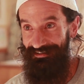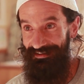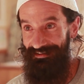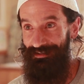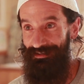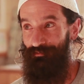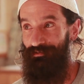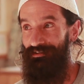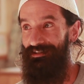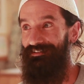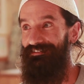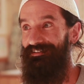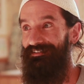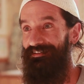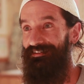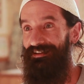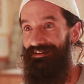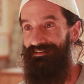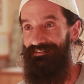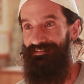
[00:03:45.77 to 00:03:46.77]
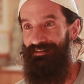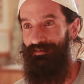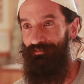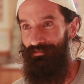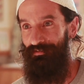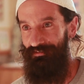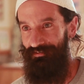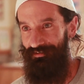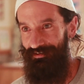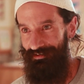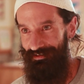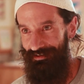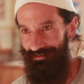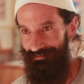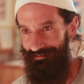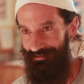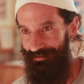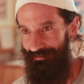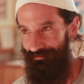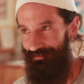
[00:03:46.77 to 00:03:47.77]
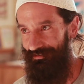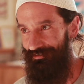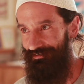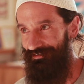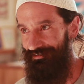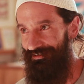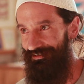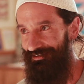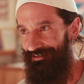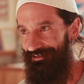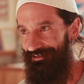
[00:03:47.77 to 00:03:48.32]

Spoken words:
and then we get to the next levels and the next levels.